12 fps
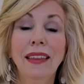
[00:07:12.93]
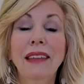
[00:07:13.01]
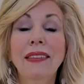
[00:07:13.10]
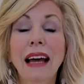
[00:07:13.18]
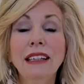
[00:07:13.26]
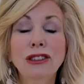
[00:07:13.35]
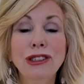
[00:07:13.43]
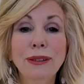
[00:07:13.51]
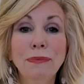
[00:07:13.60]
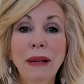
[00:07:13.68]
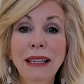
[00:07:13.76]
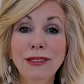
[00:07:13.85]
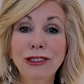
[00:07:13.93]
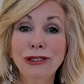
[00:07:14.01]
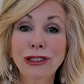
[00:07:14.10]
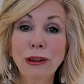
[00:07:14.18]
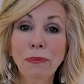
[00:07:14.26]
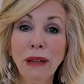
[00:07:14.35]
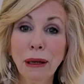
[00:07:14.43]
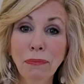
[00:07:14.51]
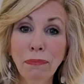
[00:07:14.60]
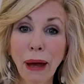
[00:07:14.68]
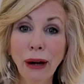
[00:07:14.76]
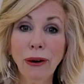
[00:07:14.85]
then that just means there's
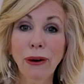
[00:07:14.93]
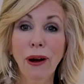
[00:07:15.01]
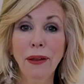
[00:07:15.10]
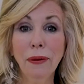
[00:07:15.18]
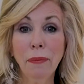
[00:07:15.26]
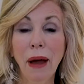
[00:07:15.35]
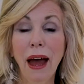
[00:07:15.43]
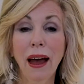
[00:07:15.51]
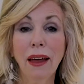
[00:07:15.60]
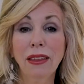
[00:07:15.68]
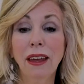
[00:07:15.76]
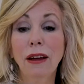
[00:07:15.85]
something better on the path